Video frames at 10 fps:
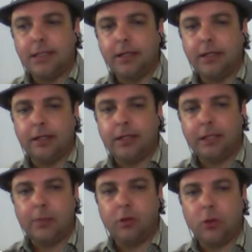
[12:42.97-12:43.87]
you're going to
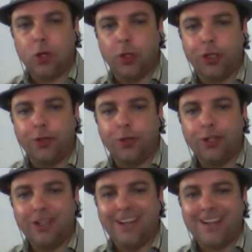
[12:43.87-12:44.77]
let me record you
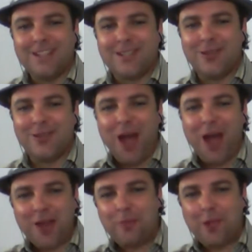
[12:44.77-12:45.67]
so that
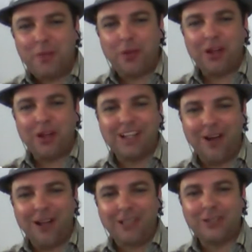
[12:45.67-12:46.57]
other people can
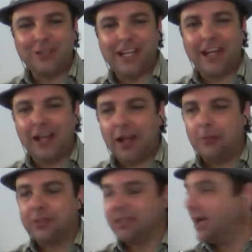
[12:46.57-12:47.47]
also get
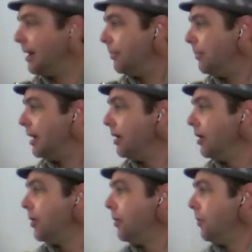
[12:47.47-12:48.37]
helped
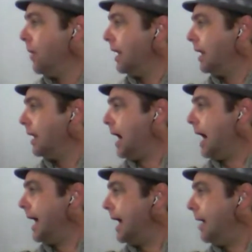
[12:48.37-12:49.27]
while
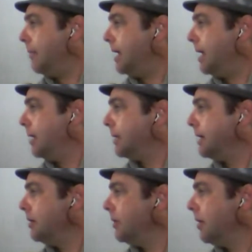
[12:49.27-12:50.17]
I am helping
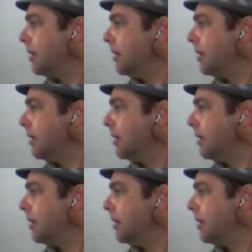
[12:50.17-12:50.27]
you.